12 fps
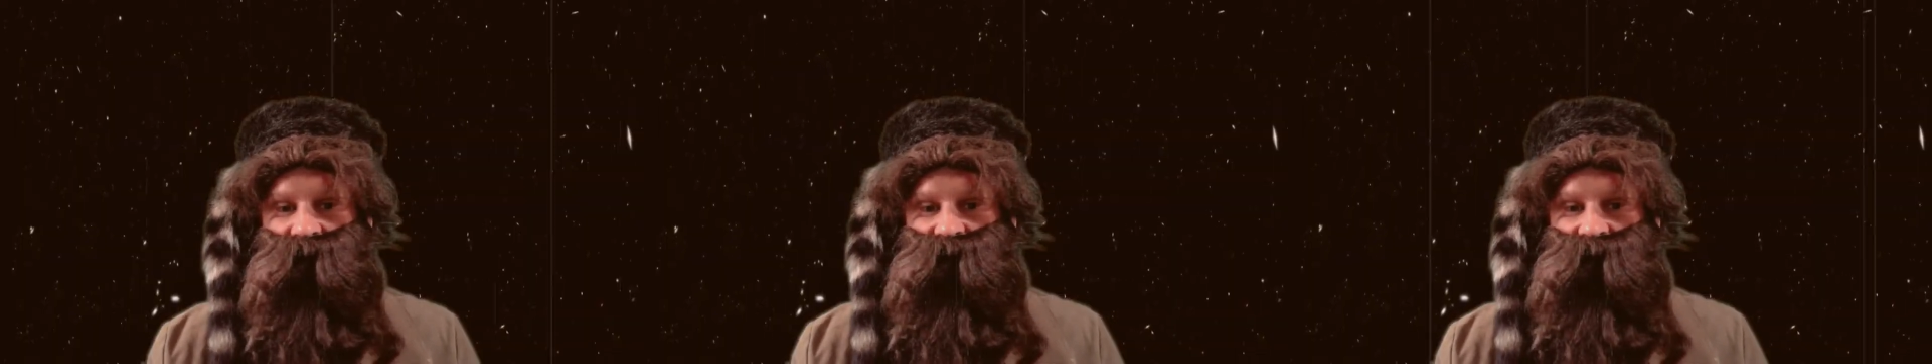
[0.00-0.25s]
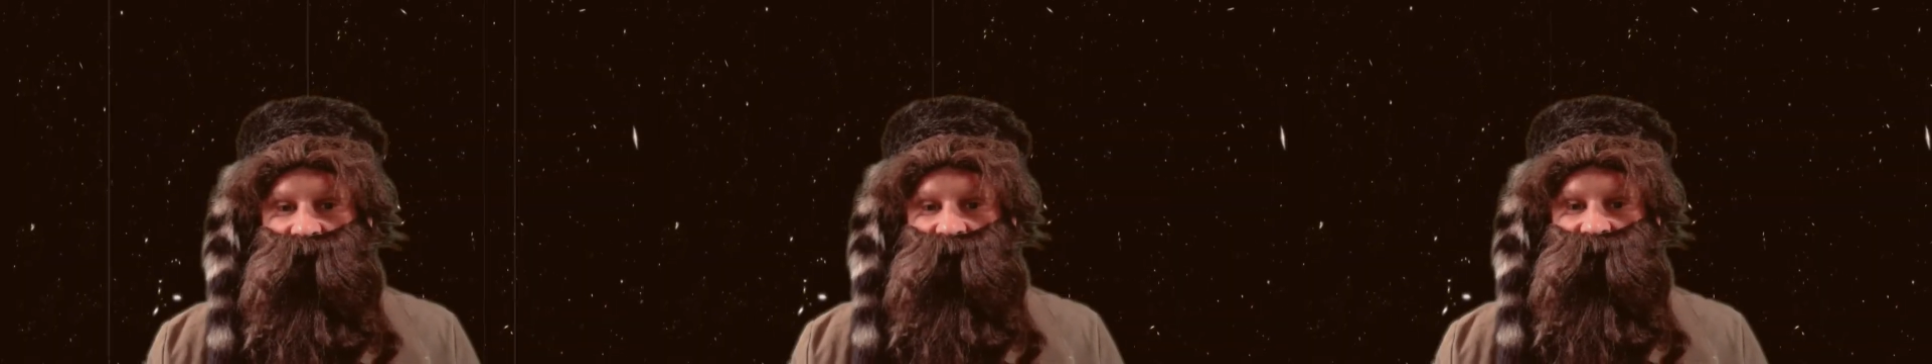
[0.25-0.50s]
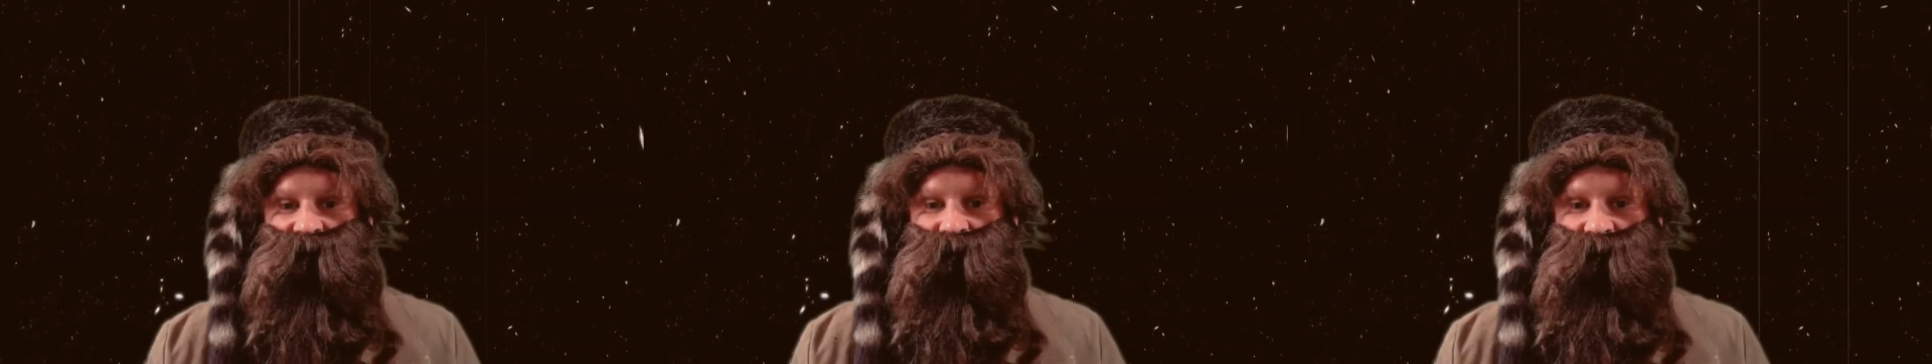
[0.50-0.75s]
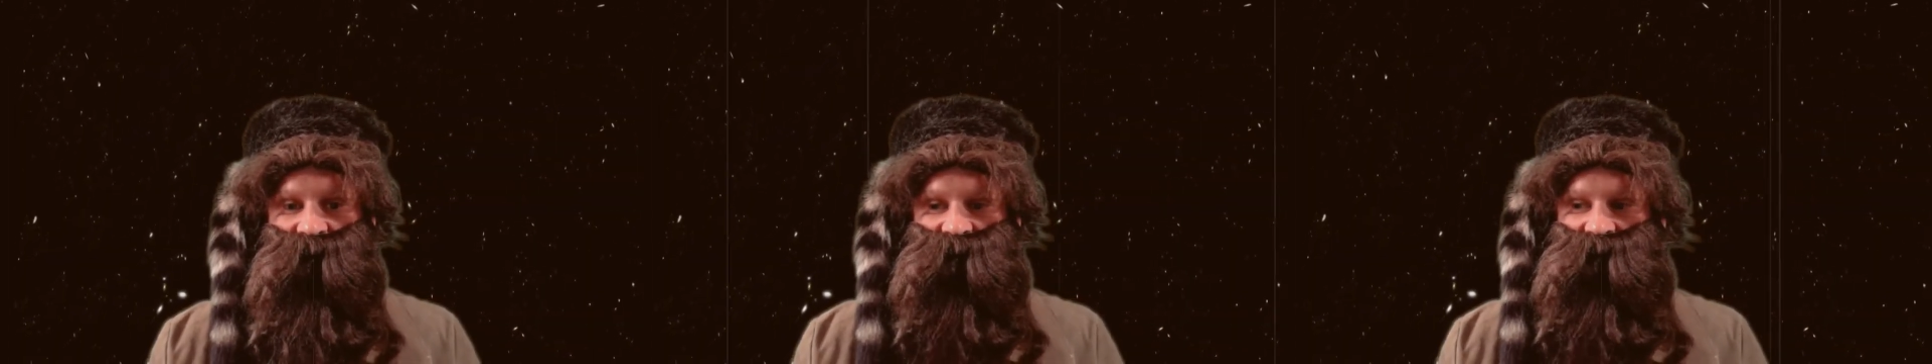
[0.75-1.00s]
referring to
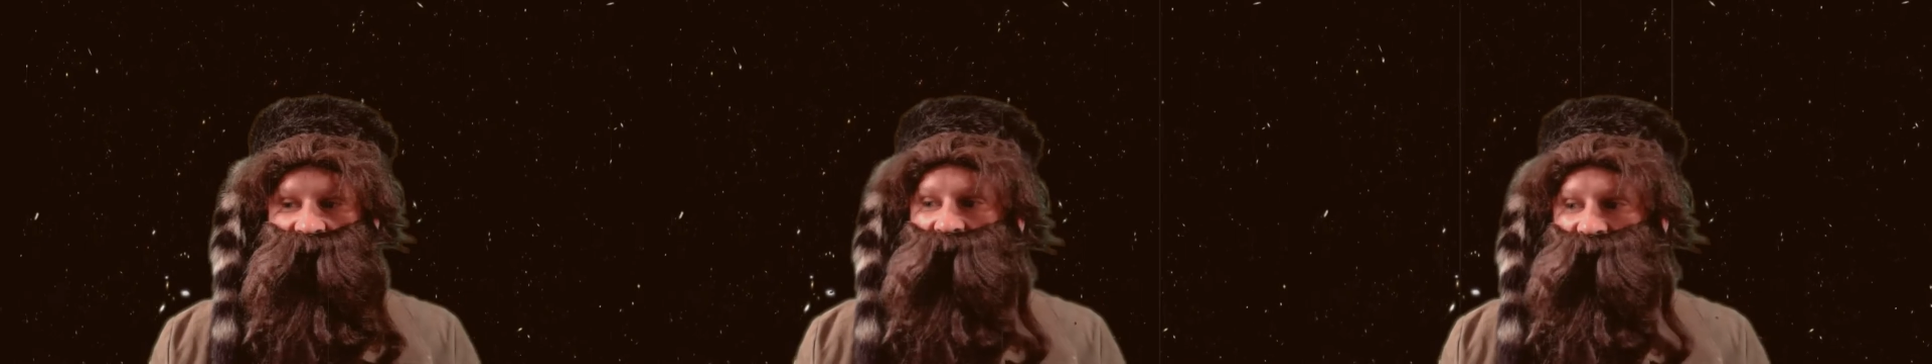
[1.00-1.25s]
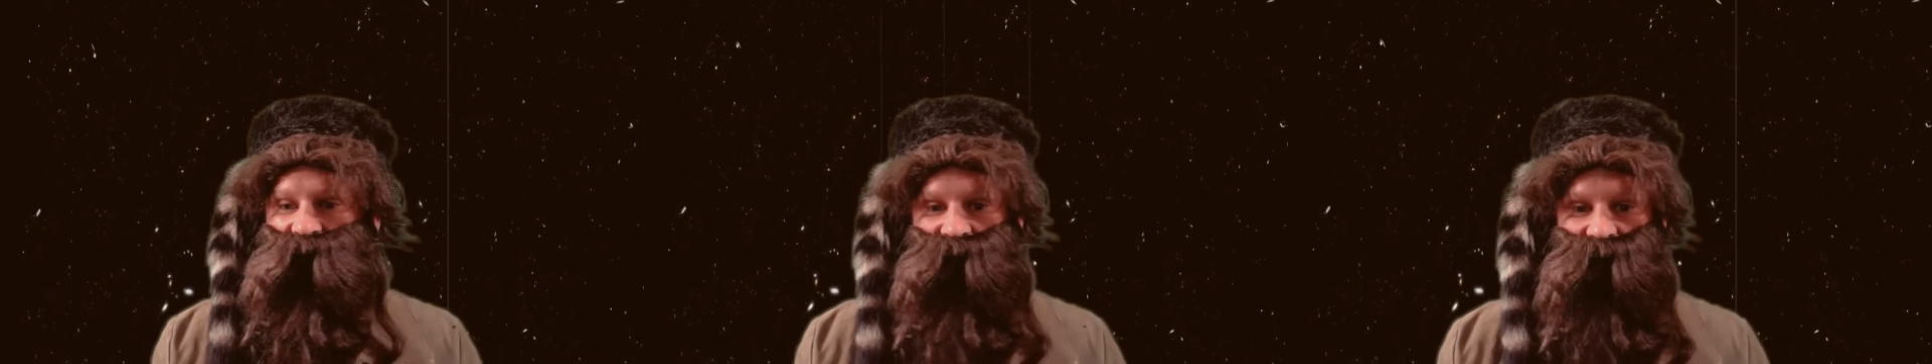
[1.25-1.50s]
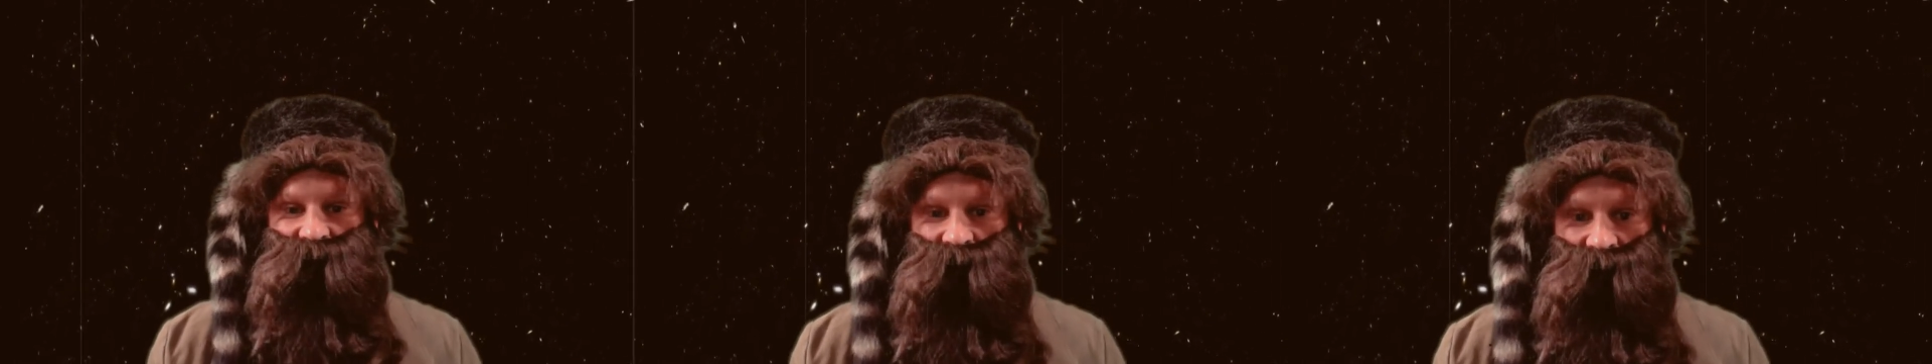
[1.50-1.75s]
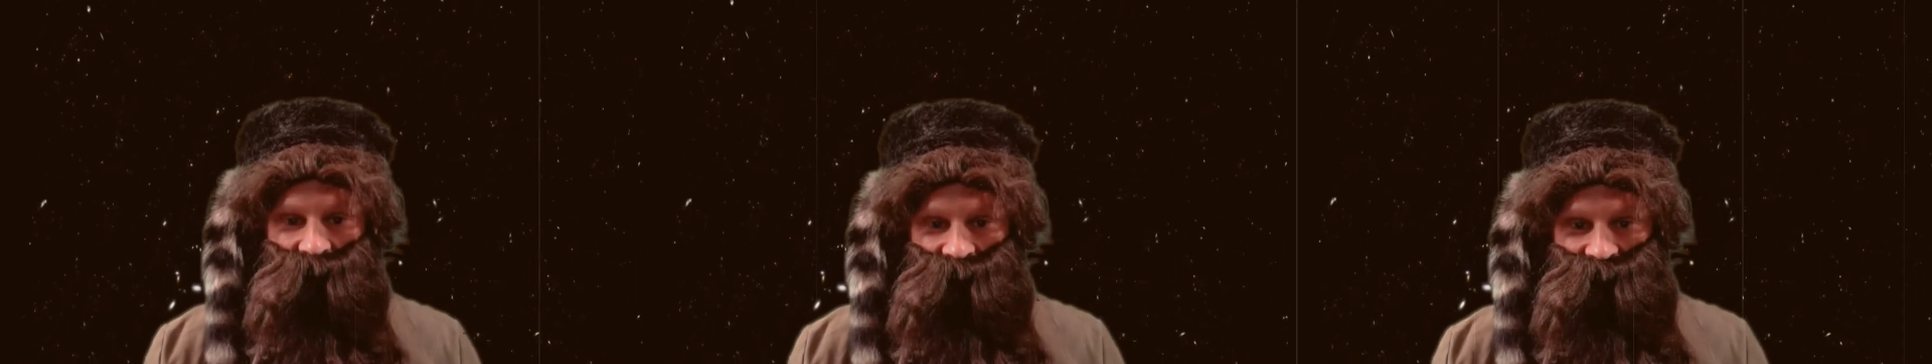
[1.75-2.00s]
myself, of
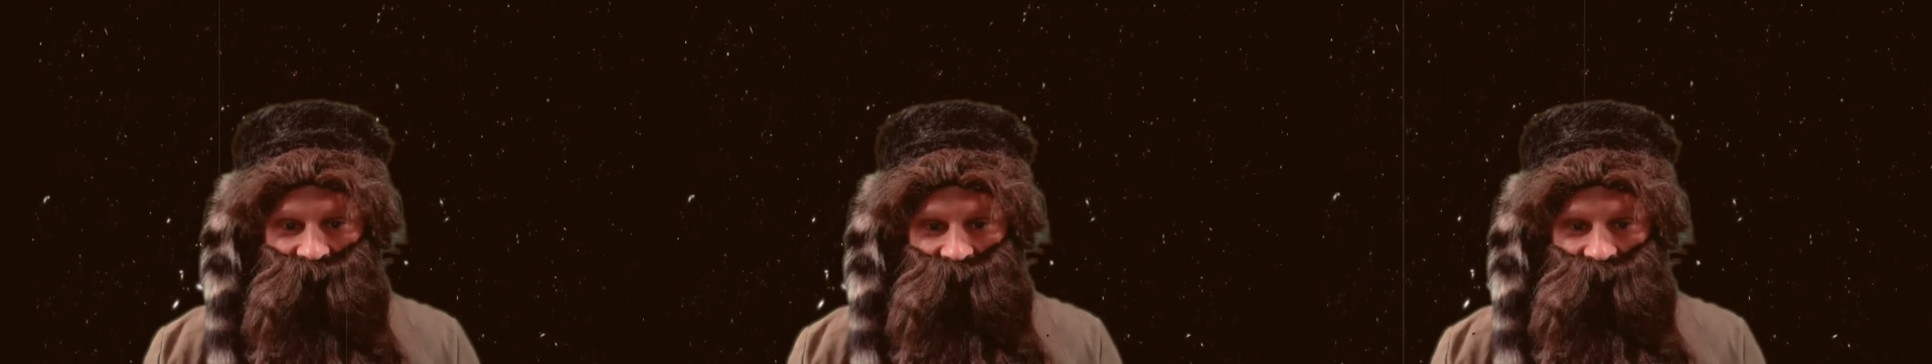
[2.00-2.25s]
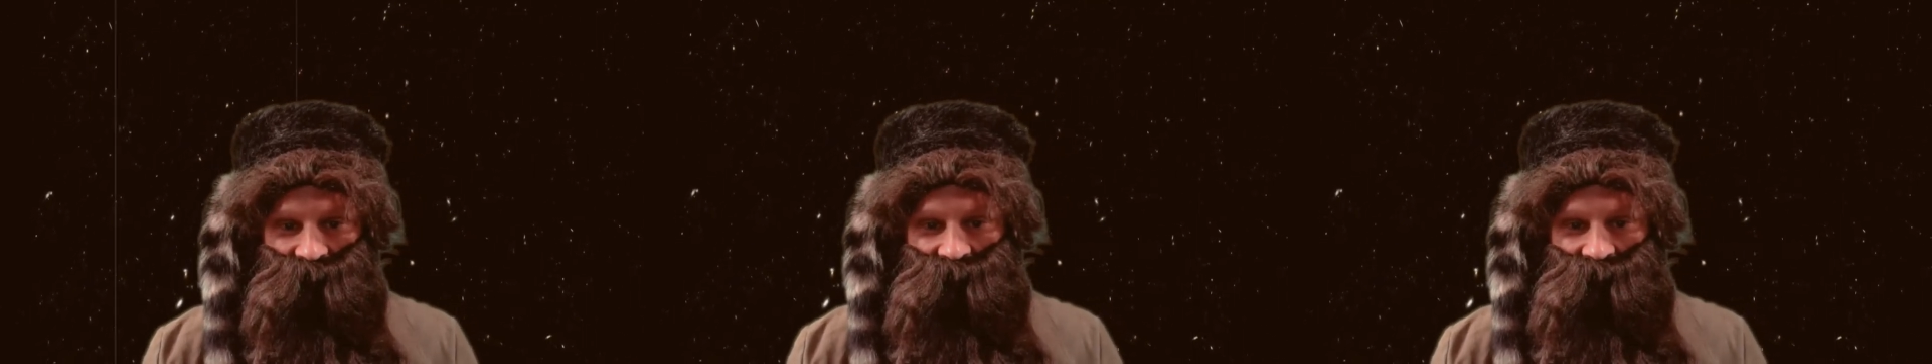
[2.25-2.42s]
course,